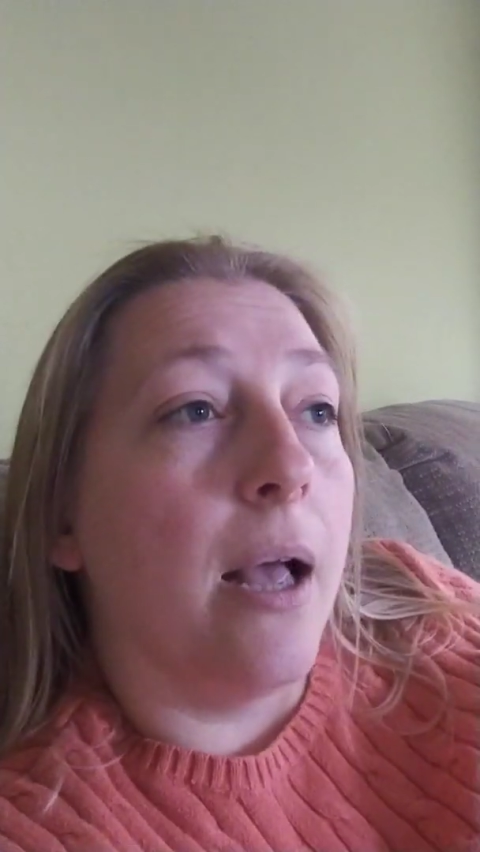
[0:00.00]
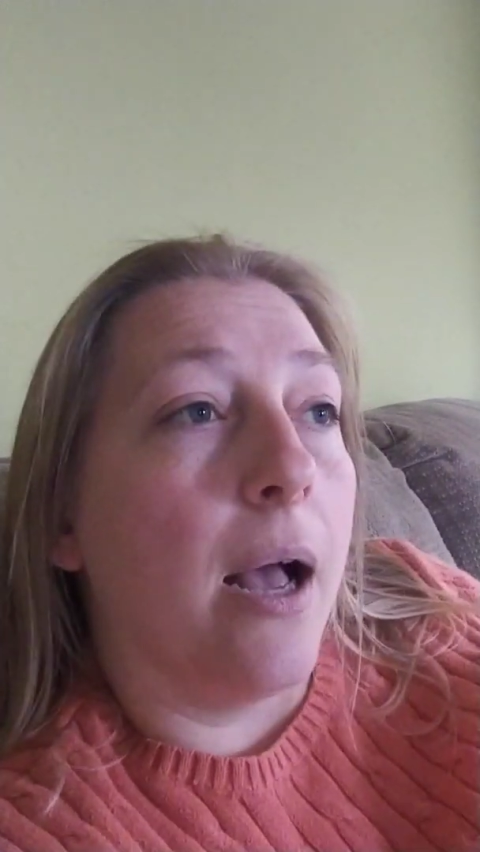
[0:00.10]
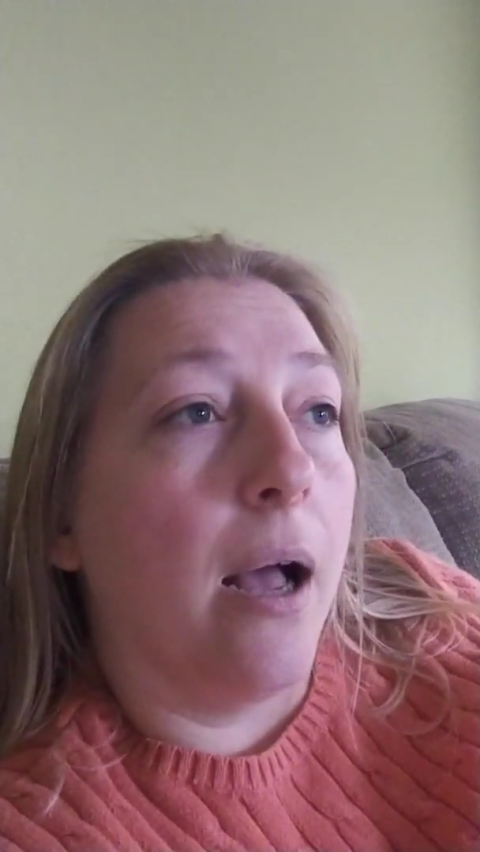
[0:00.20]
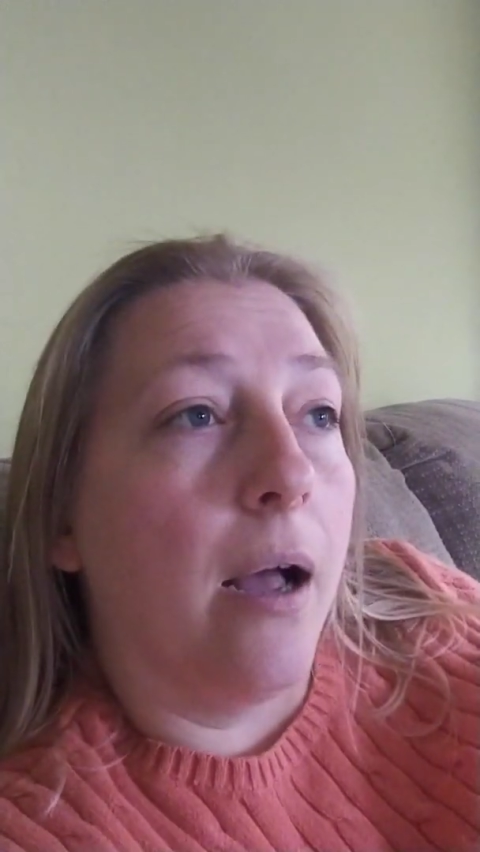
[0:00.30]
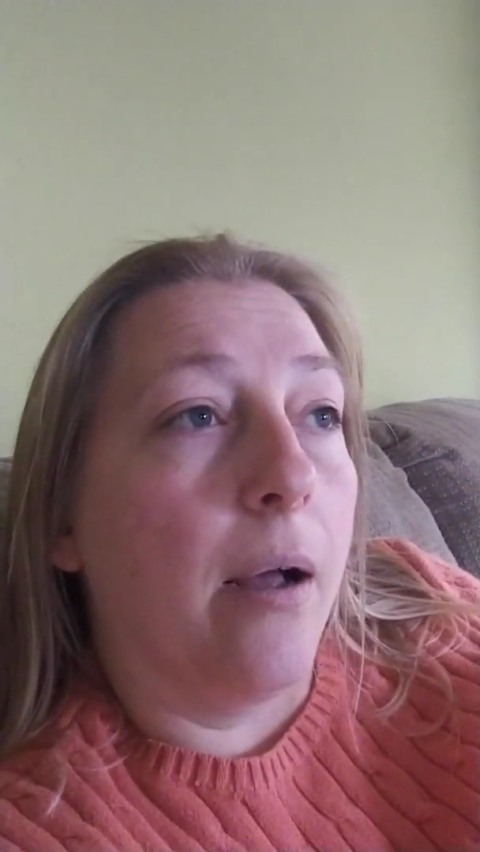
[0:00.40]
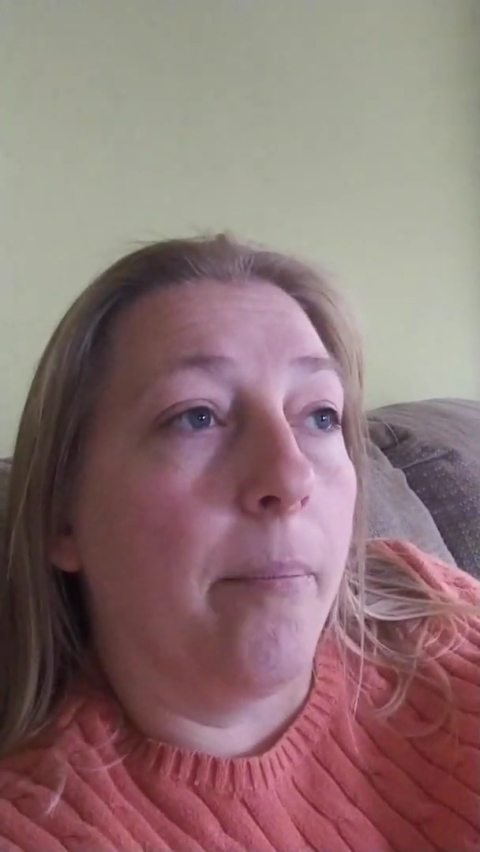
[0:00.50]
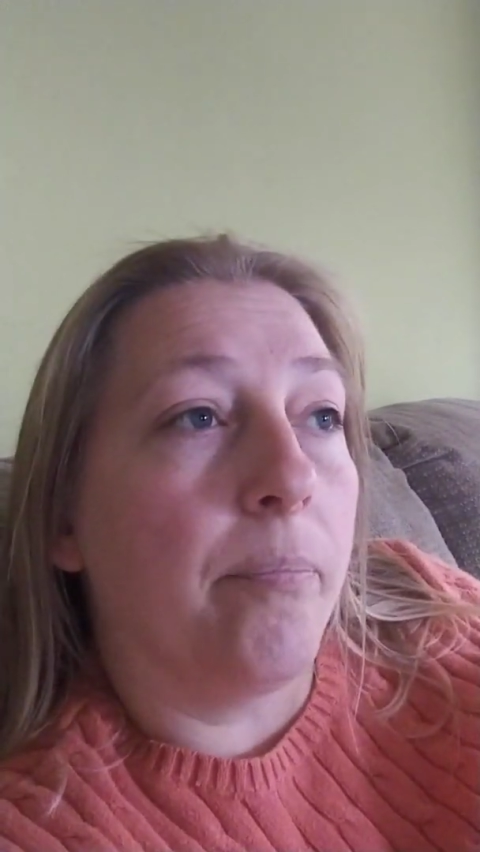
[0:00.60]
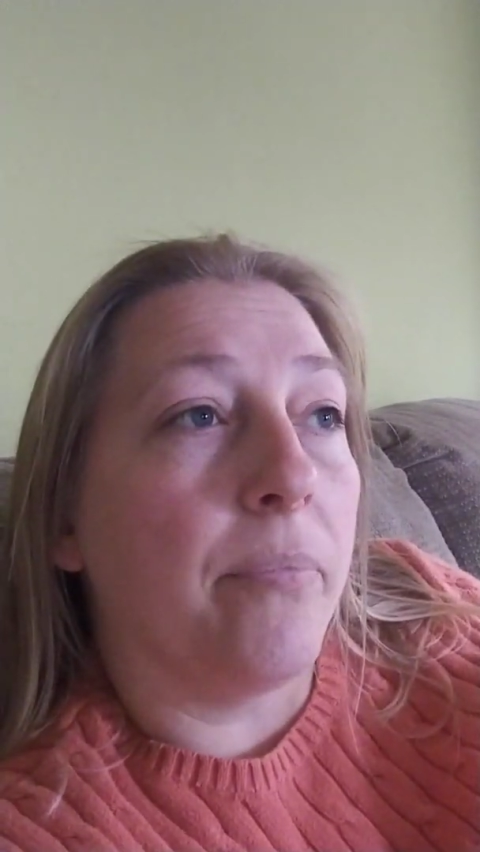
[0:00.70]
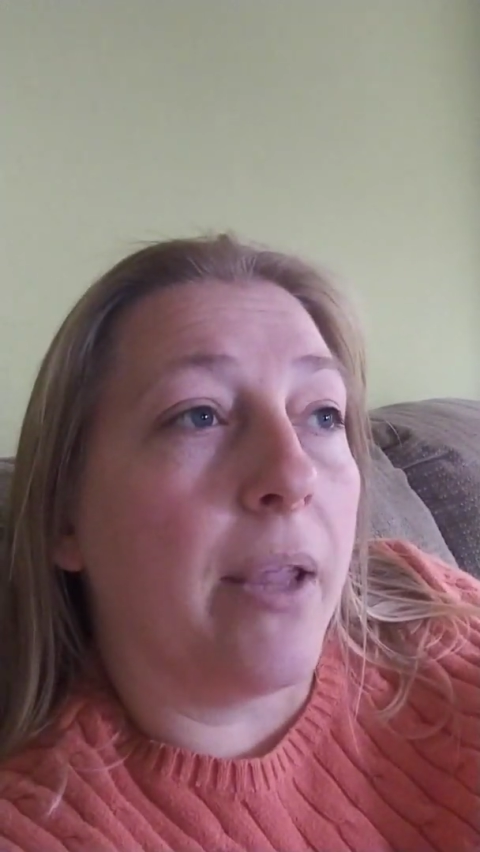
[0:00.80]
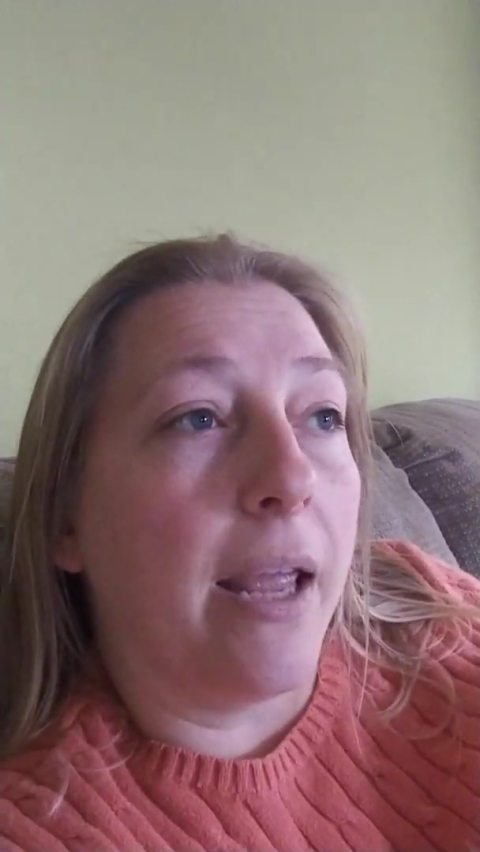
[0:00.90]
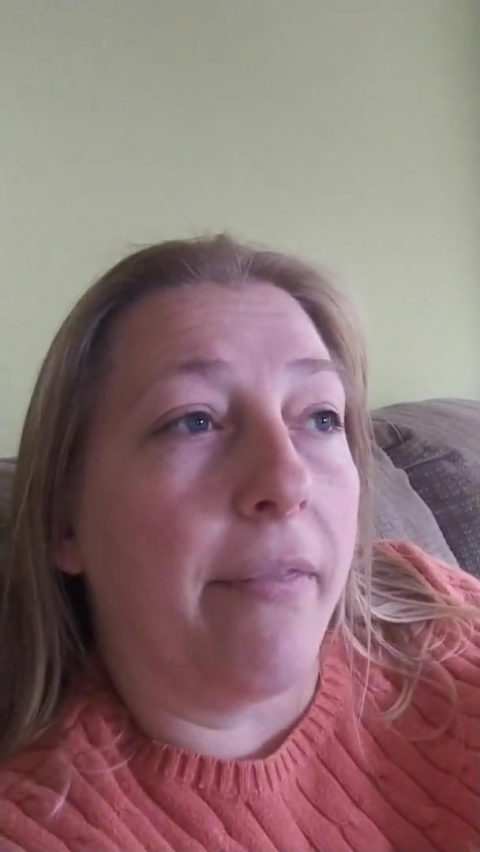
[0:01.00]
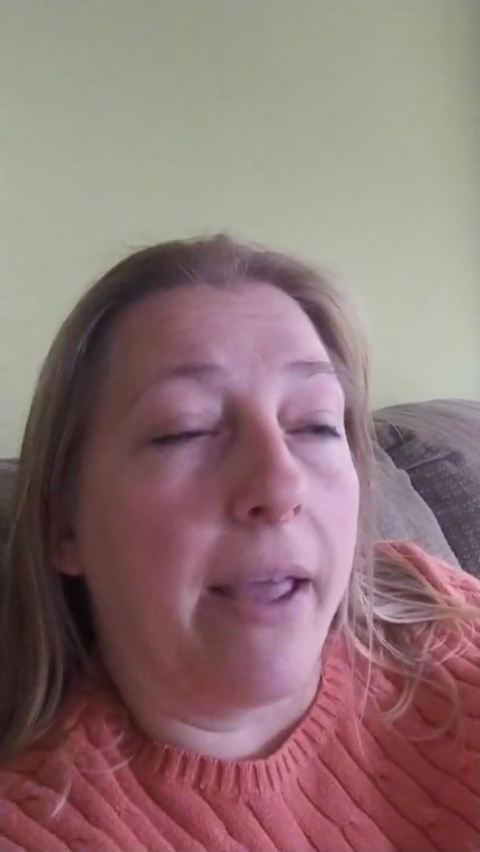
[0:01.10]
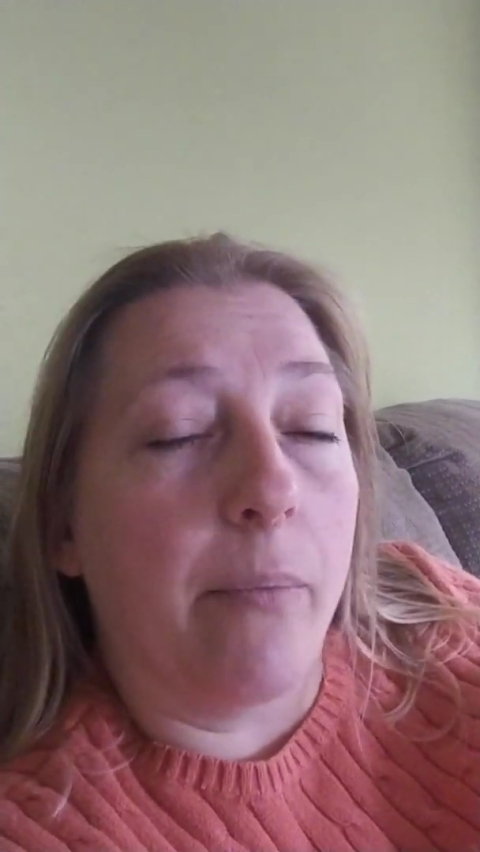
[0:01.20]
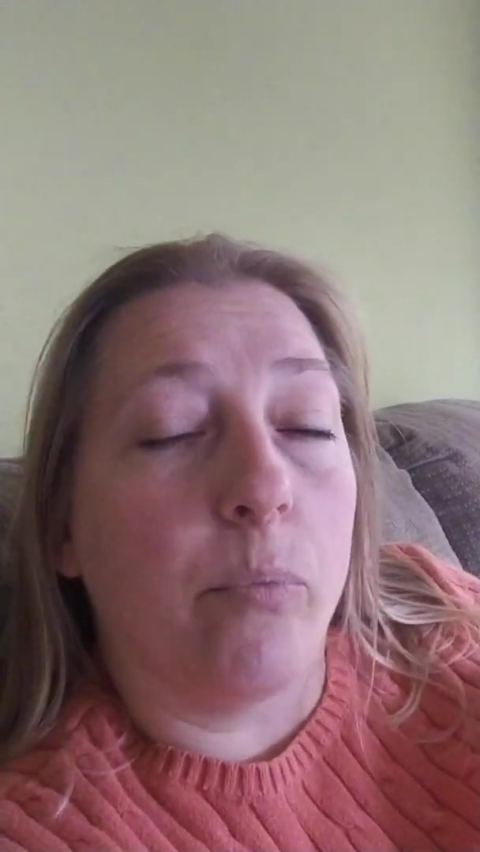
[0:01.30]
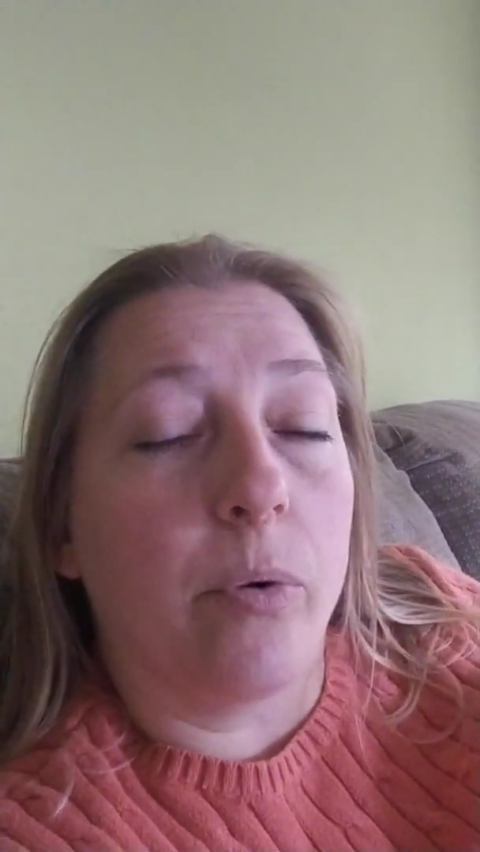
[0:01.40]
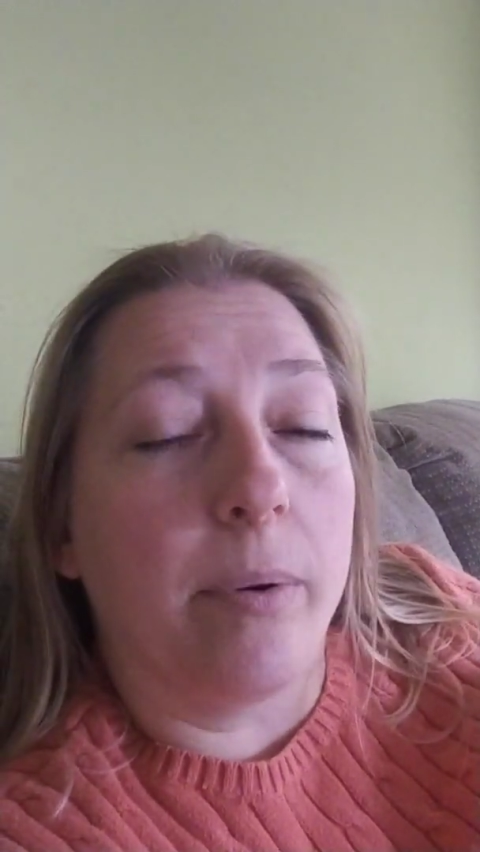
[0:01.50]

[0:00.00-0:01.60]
And that would